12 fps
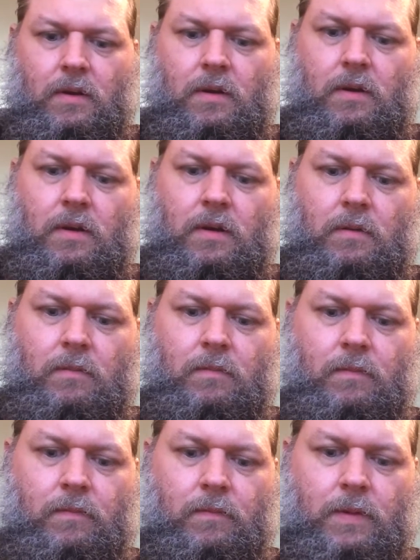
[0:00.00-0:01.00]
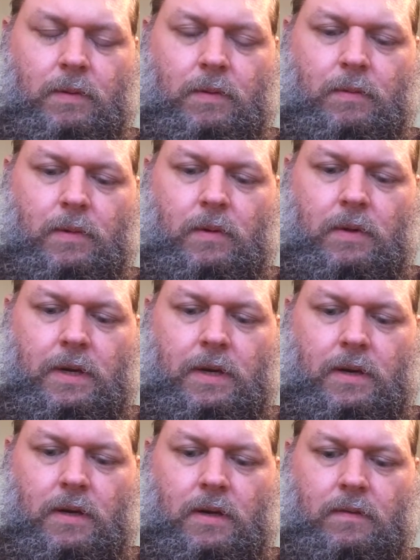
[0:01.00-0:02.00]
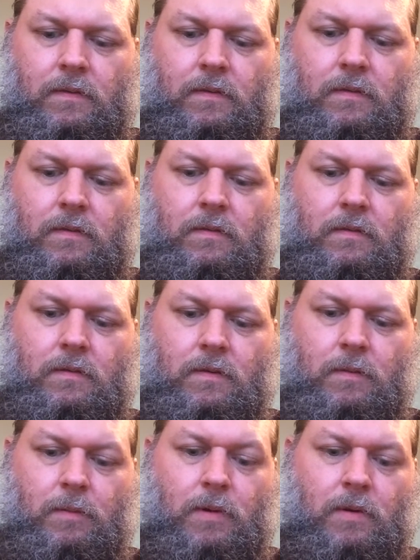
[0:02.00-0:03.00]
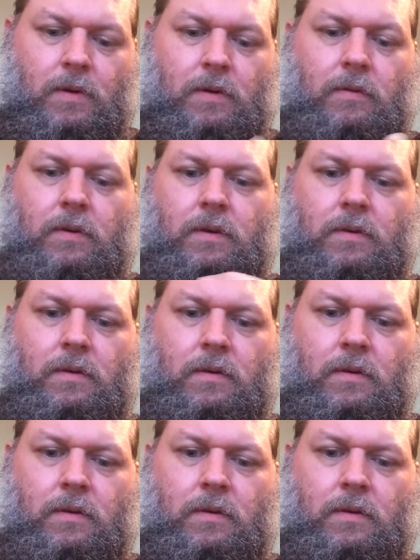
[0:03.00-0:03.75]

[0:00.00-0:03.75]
I'm going to pull that off, or apart rather.